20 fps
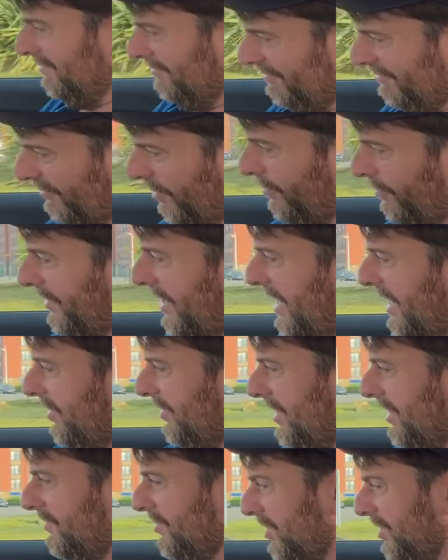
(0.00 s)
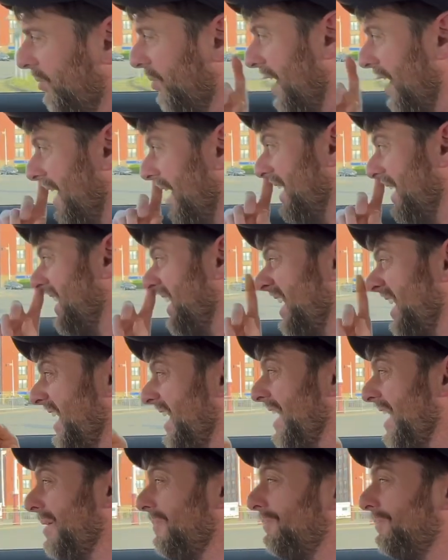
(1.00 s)
thumbnail gives it away.
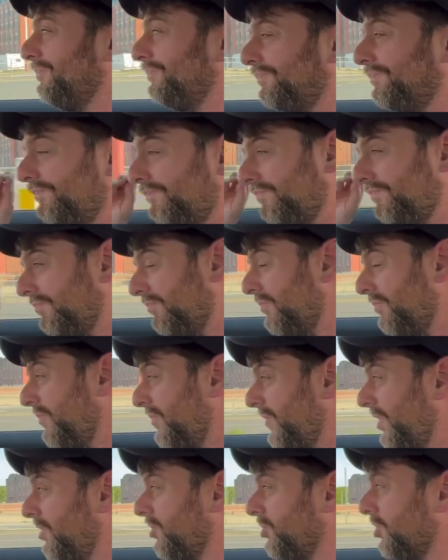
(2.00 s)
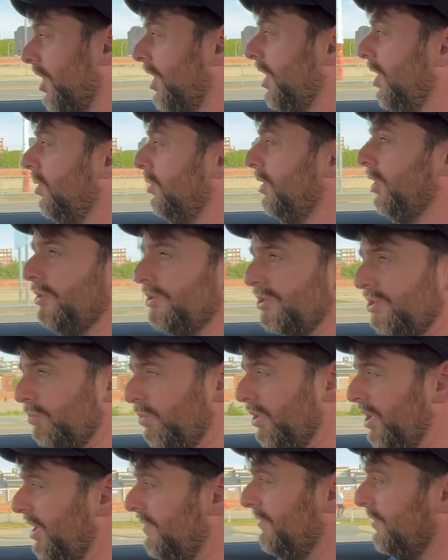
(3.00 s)
So going to
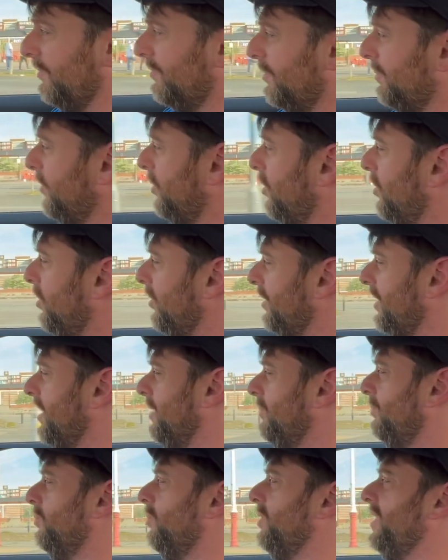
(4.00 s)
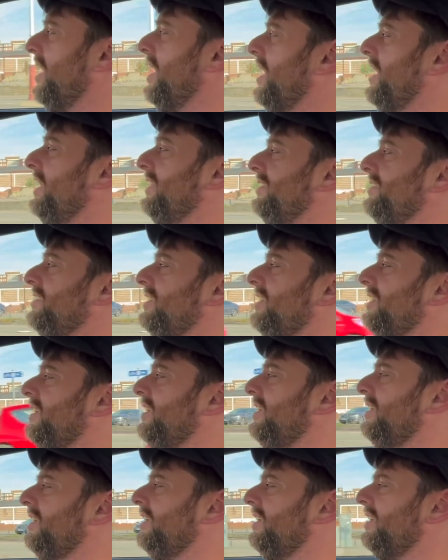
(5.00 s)
work the other morning, we had
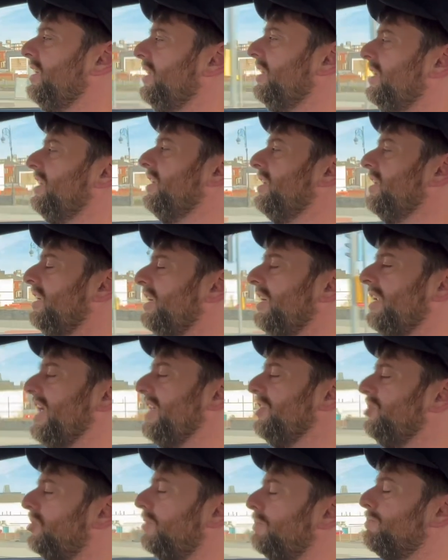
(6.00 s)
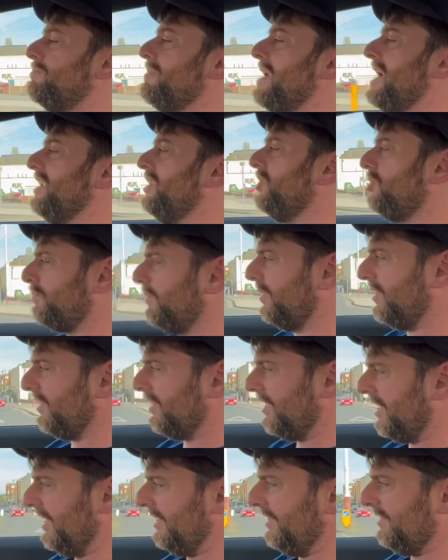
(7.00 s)
an engine management
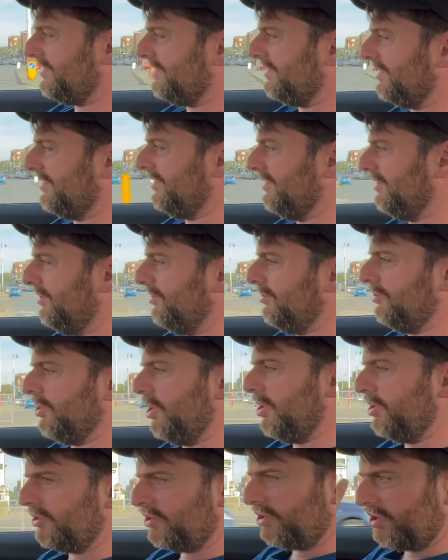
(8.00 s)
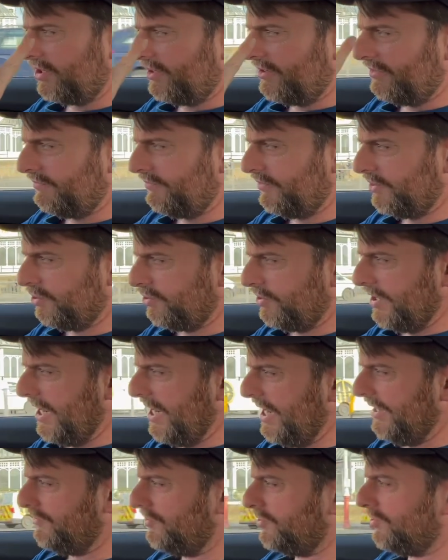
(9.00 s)
light, not the
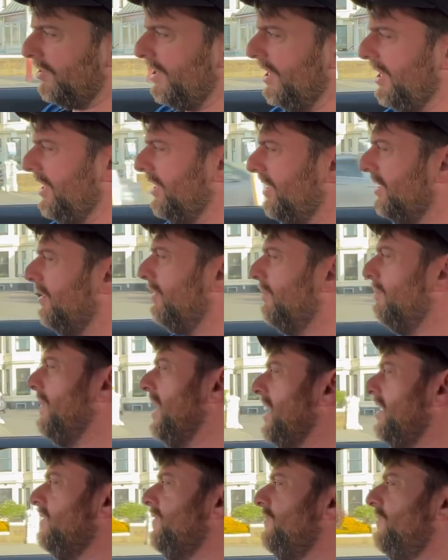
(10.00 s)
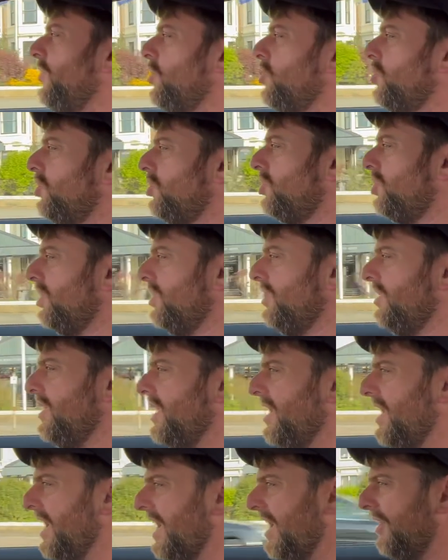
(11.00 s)
drivetrain
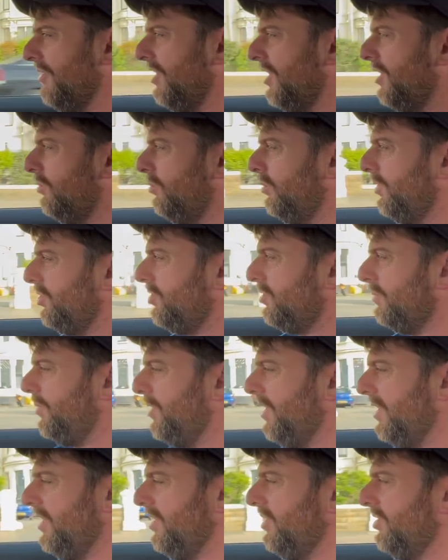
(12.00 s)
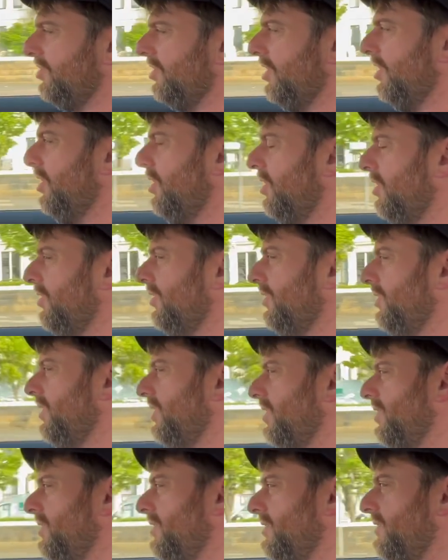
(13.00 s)
malfunction error which appears
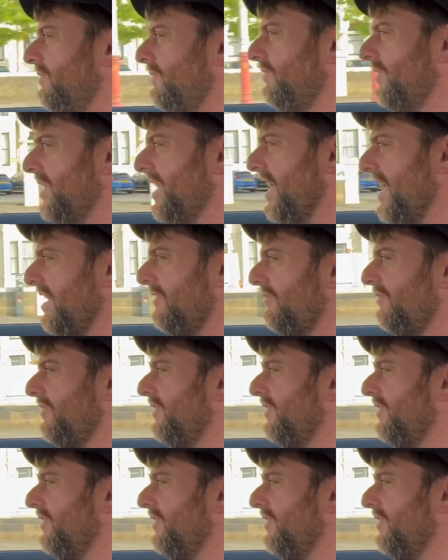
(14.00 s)
on the nav.